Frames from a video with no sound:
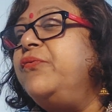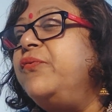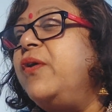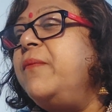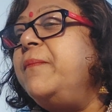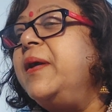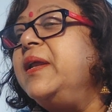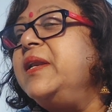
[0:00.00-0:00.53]

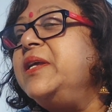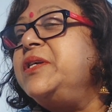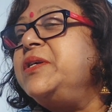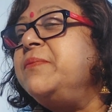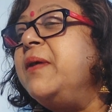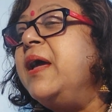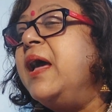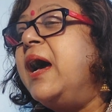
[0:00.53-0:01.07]
form
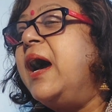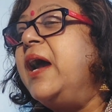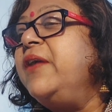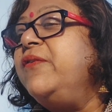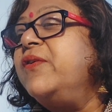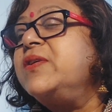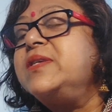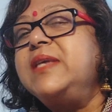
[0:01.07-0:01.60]
magnesium
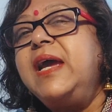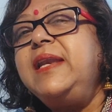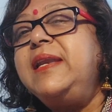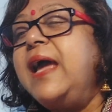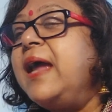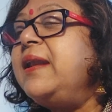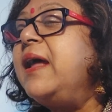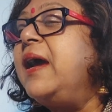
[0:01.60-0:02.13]
hydroxide
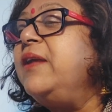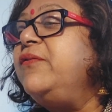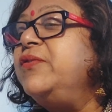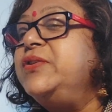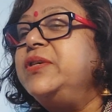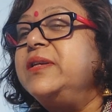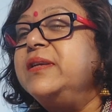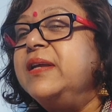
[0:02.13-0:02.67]
and
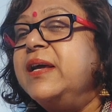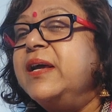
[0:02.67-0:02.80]
hydrogen.